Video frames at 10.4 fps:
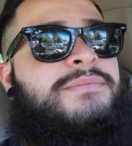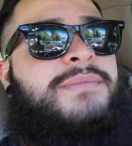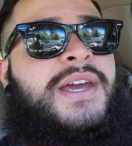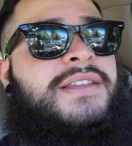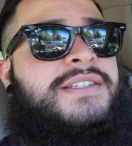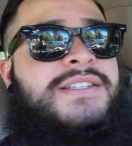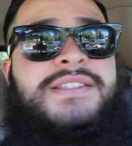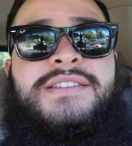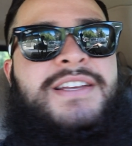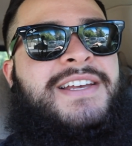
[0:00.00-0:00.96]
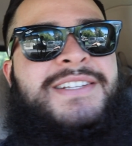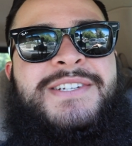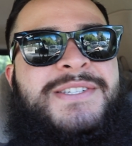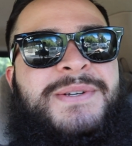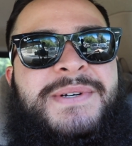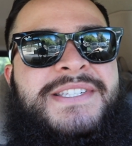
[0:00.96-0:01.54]
man, this is
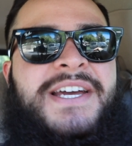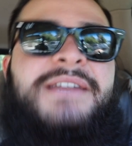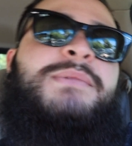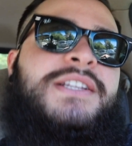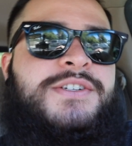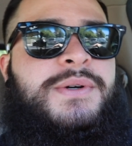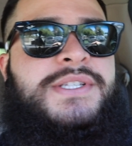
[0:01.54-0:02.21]
just so exciting. But let's go